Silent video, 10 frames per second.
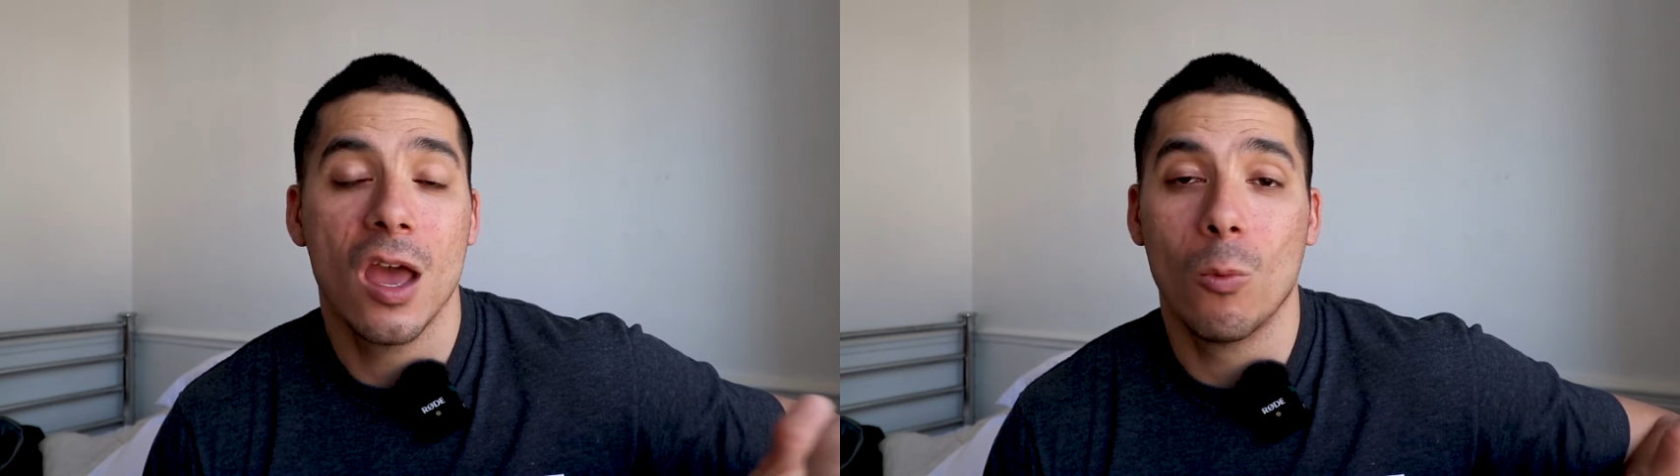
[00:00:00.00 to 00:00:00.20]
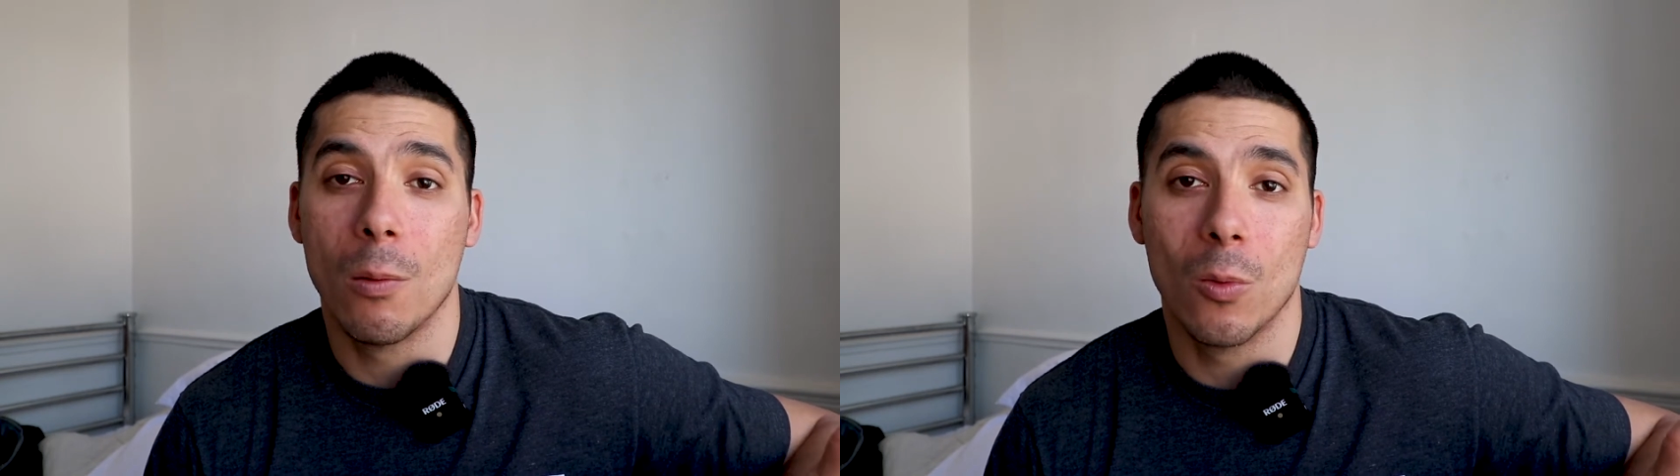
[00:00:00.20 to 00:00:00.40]

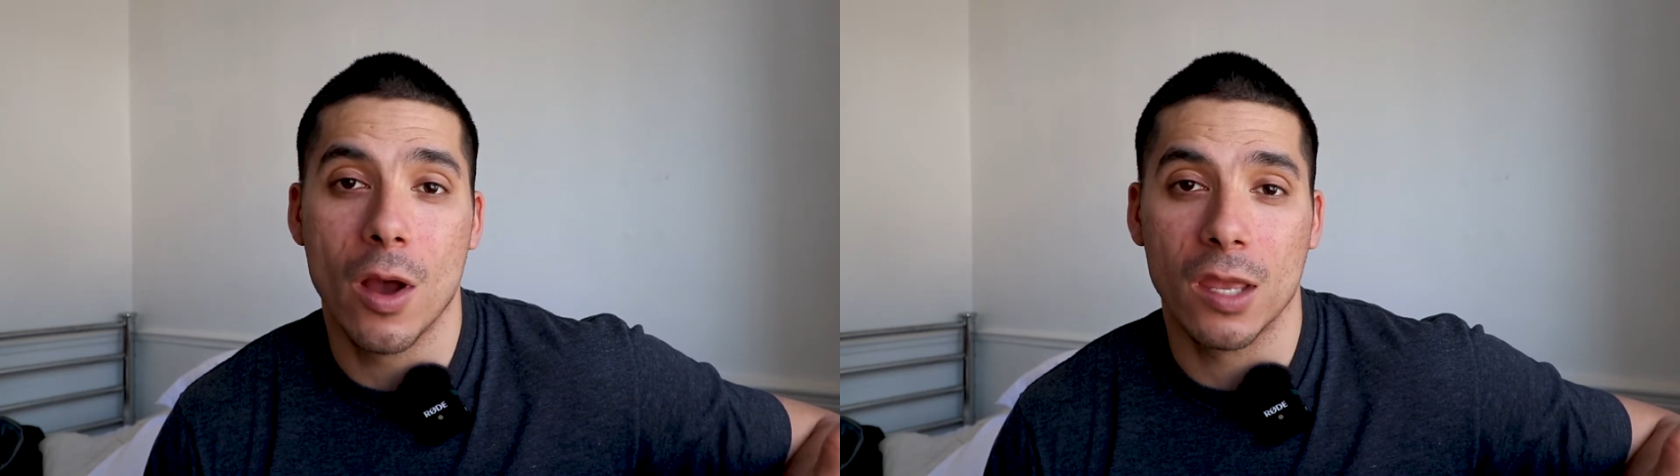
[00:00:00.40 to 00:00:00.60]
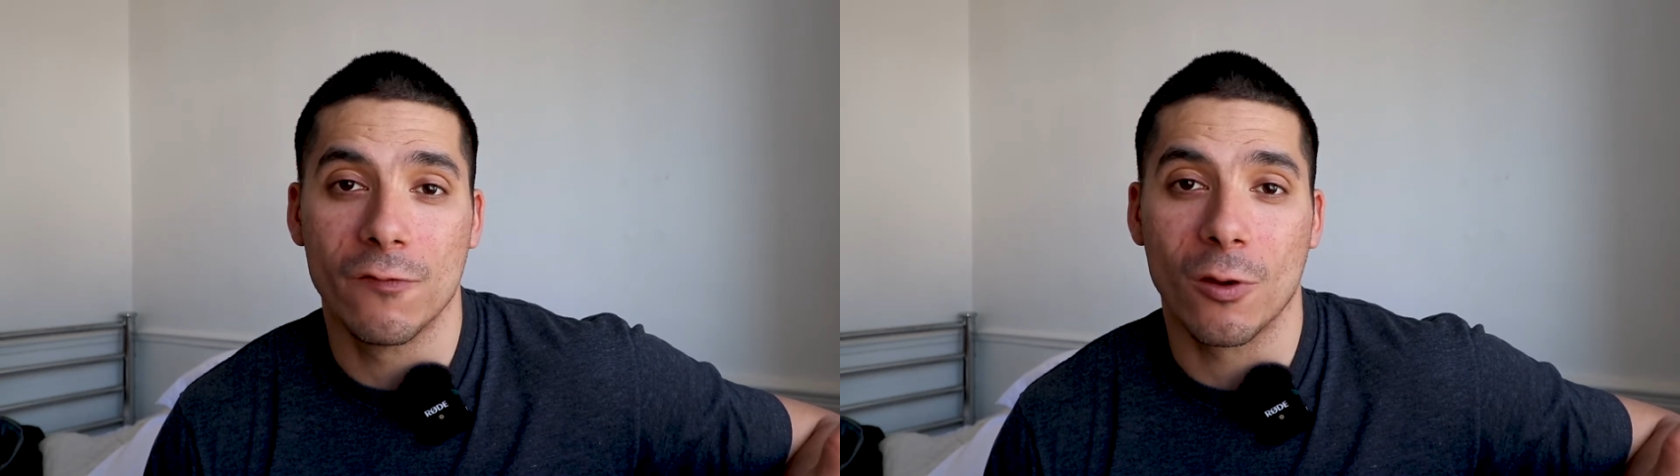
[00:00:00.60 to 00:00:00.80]
when we're
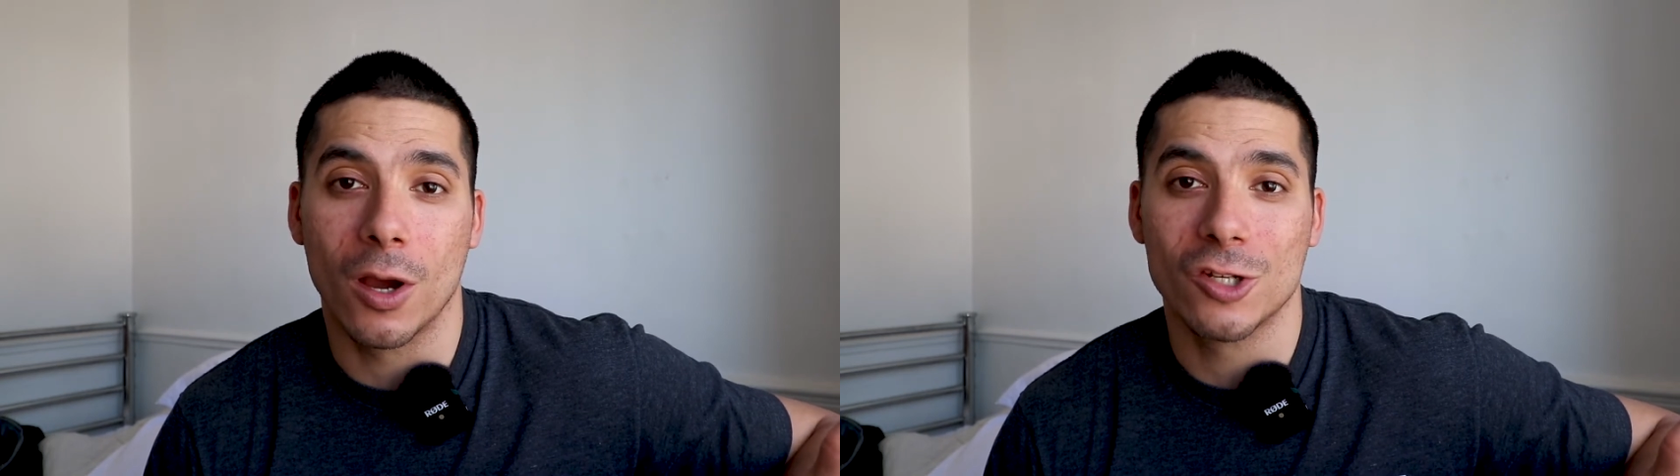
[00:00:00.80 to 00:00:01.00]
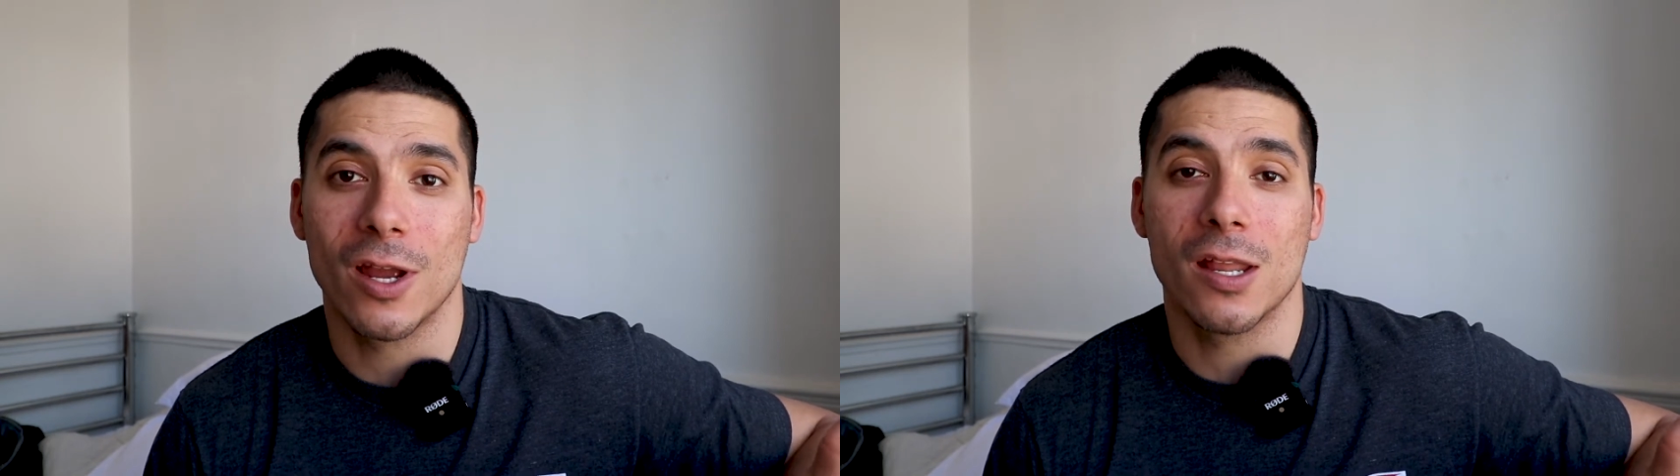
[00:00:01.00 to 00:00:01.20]
working through
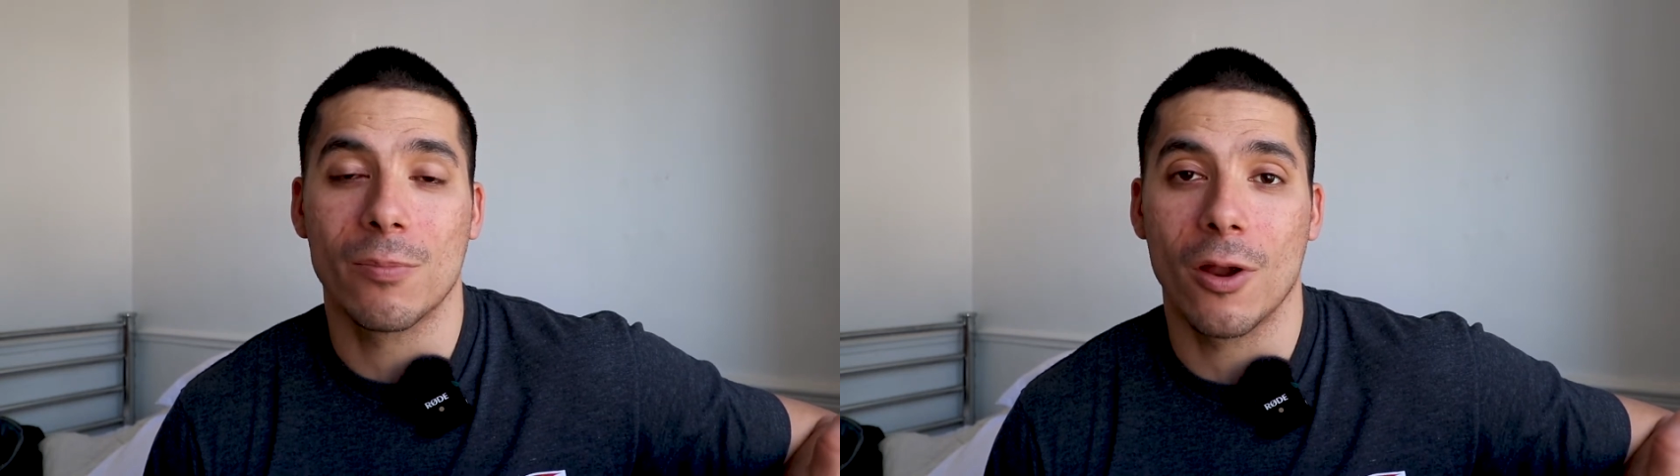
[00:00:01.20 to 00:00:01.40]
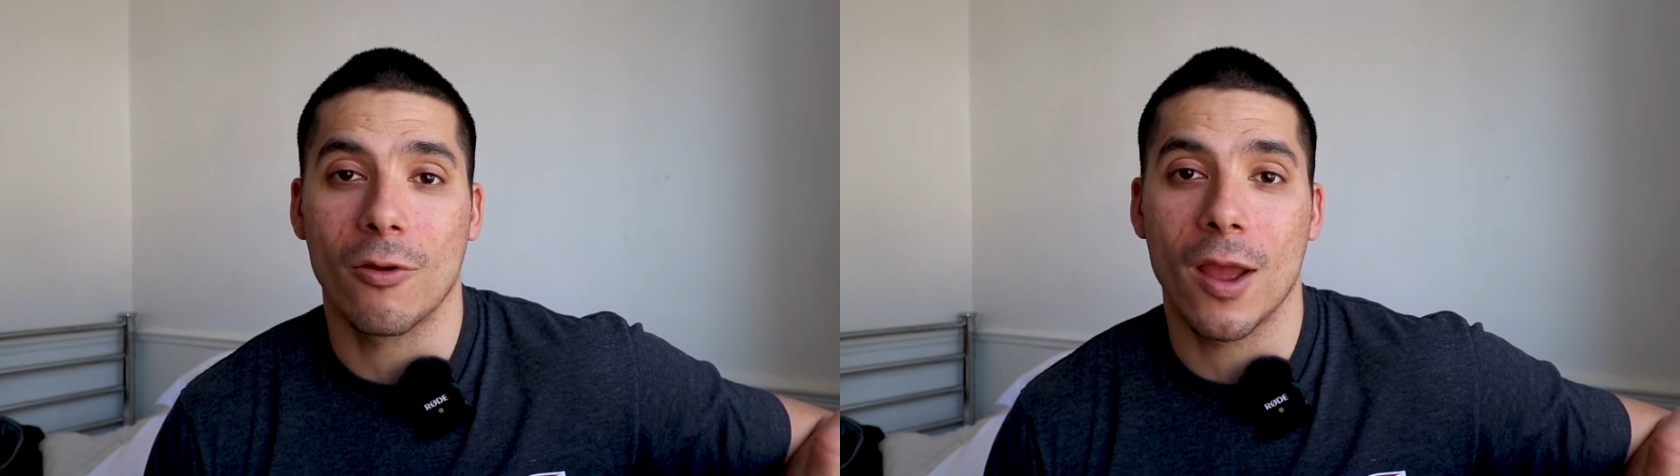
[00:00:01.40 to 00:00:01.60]
our training
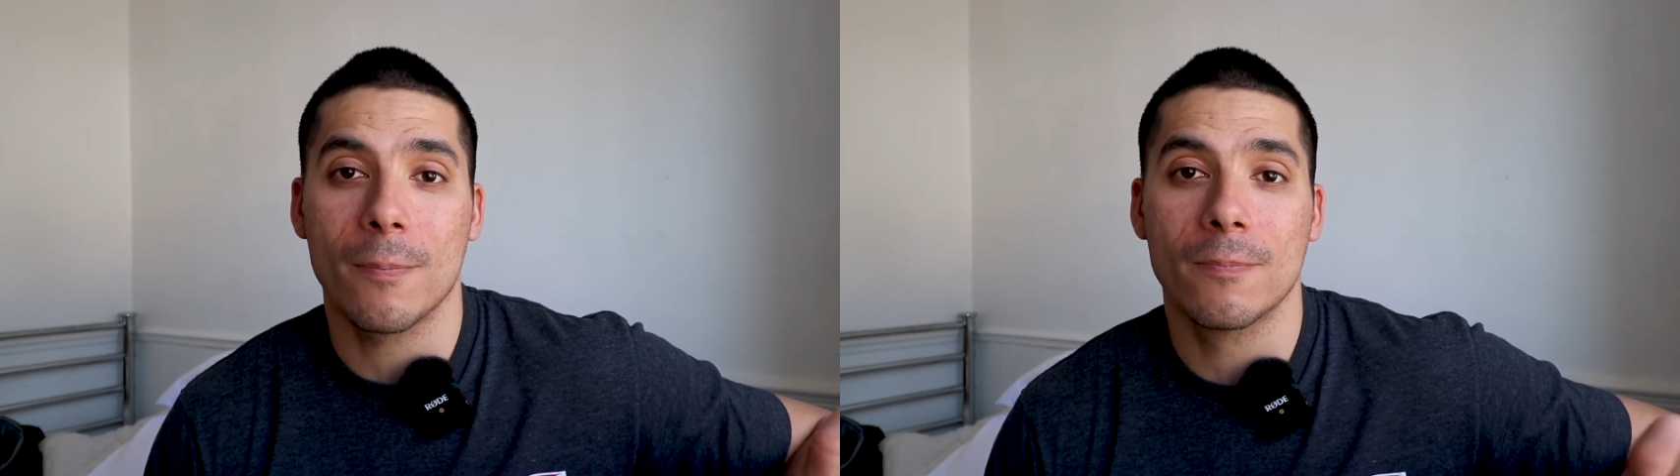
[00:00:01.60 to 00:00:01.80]
program.